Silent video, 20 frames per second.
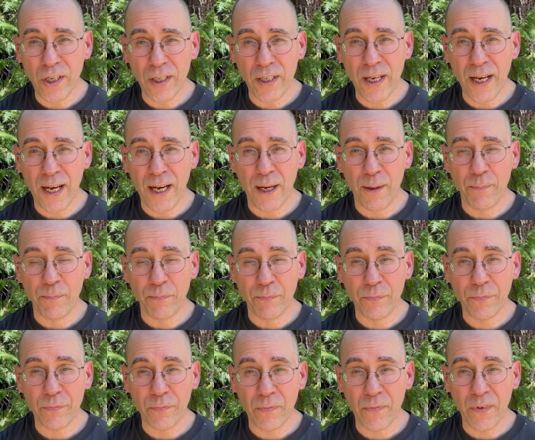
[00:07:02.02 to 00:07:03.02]

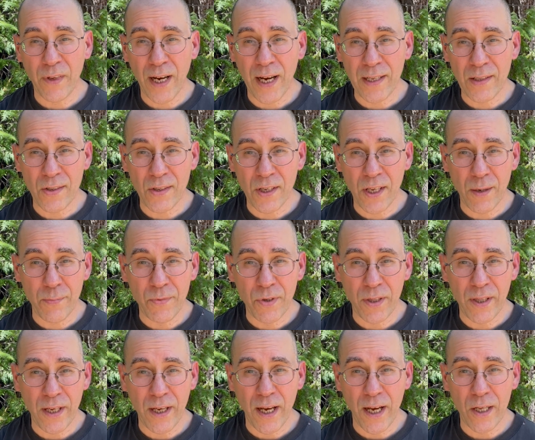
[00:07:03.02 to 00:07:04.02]
not skip to
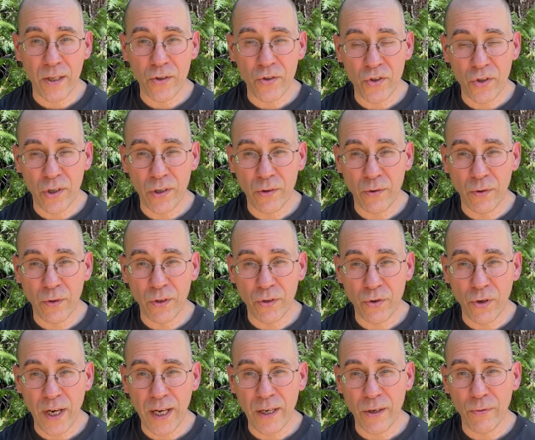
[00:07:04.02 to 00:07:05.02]
the end, you should
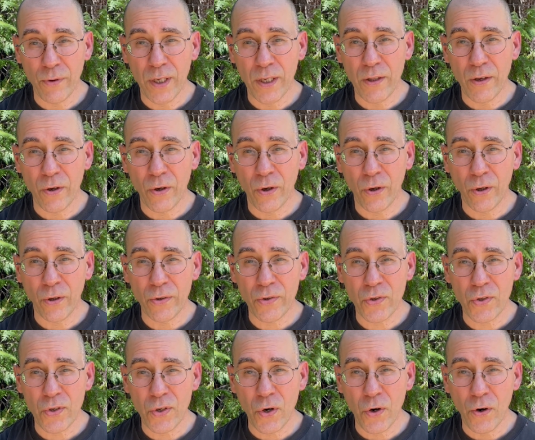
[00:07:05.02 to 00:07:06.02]
try to read the whole
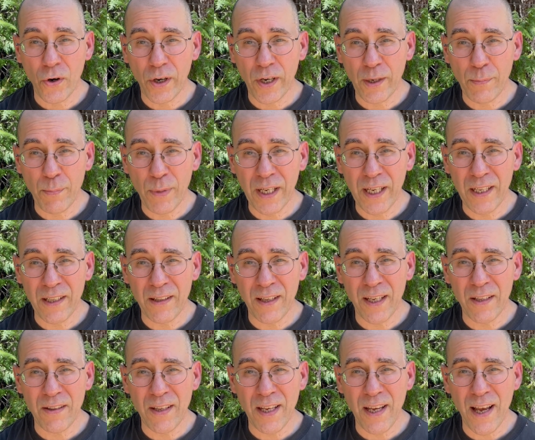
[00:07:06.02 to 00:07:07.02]
story. But
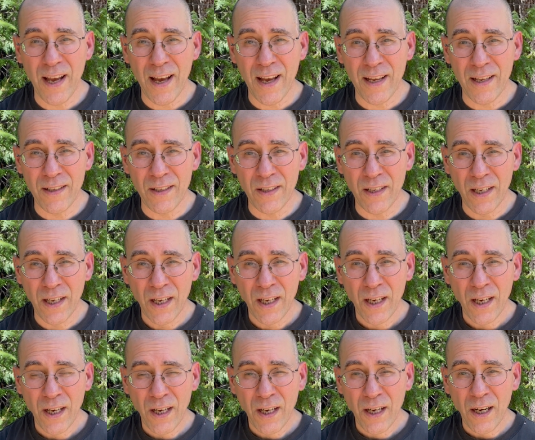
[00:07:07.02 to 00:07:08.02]
at the end
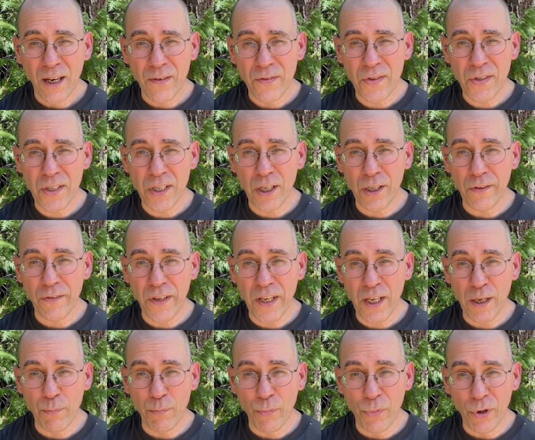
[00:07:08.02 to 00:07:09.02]
of Sylvie
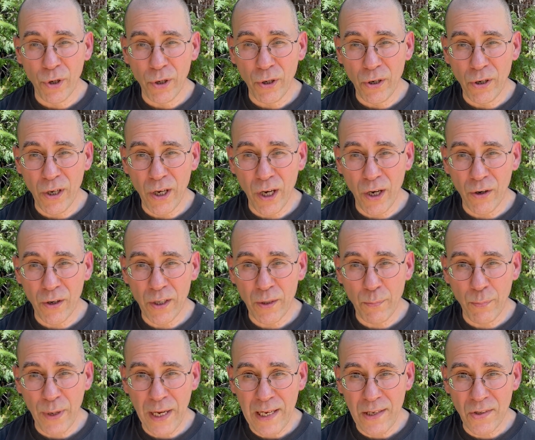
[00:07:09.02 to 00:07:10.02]
and Bruno, it
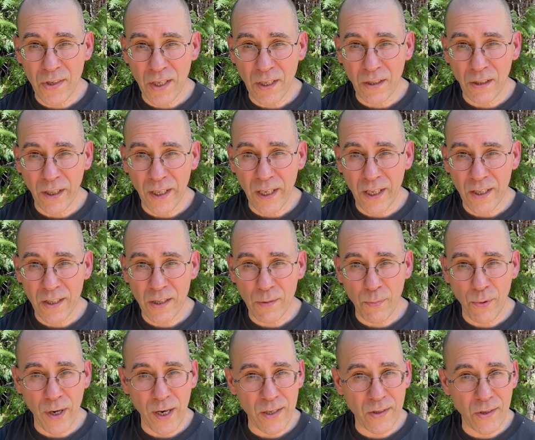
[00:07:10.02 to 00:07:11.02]
basically
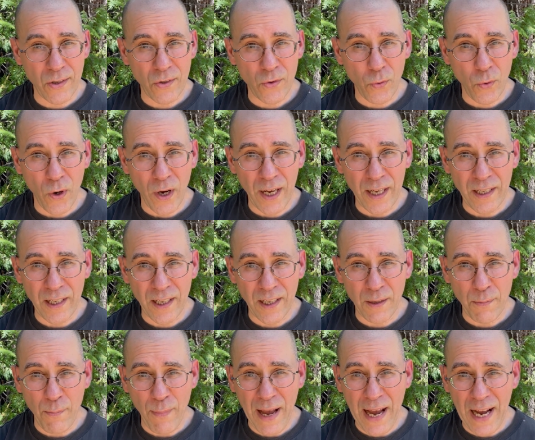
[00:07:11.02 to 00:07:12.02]
expresses what
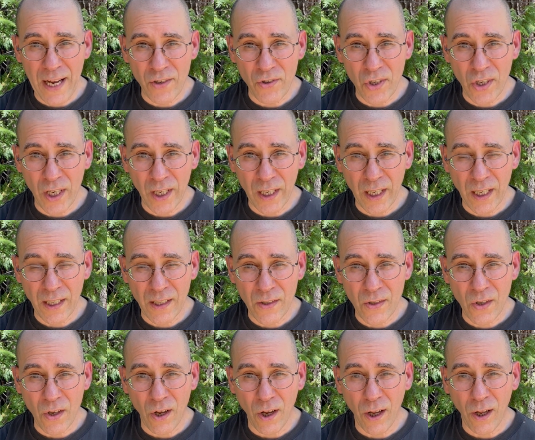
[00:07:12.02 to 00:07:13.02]
in magic is
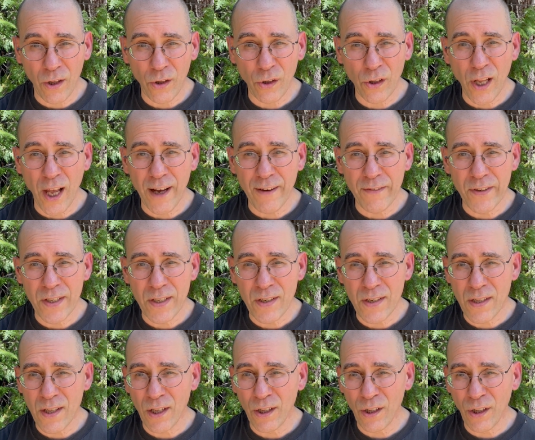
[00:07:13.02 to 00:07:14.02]
called love is
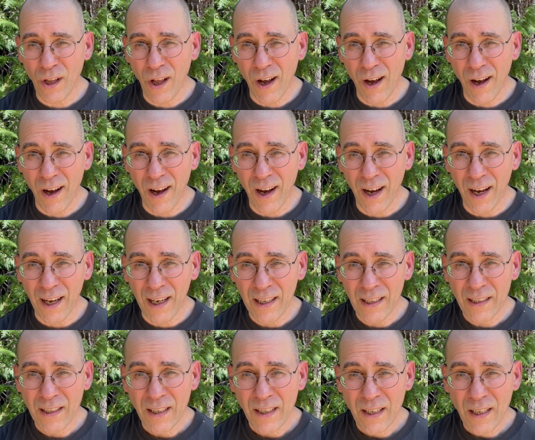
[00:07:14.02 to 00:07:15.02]
the law.
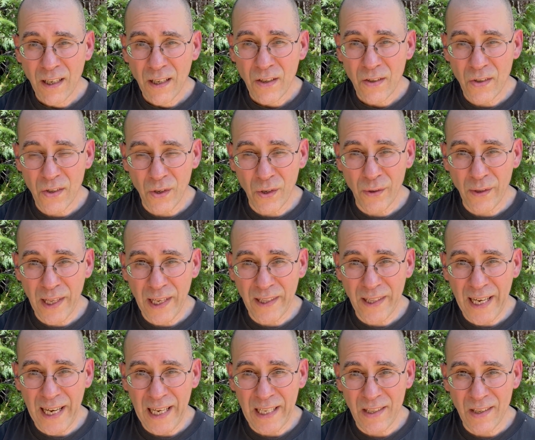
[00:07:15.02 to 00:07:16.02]
So
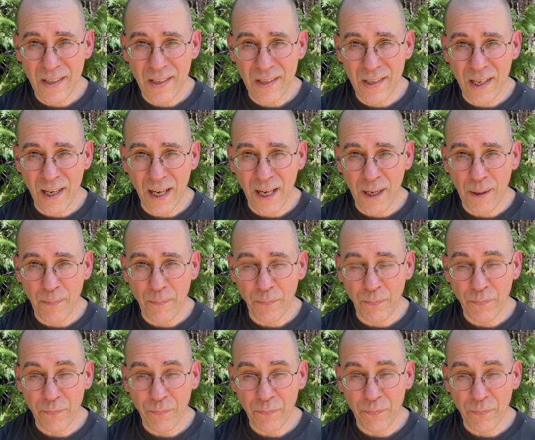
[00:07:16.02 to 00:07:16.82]
that's, and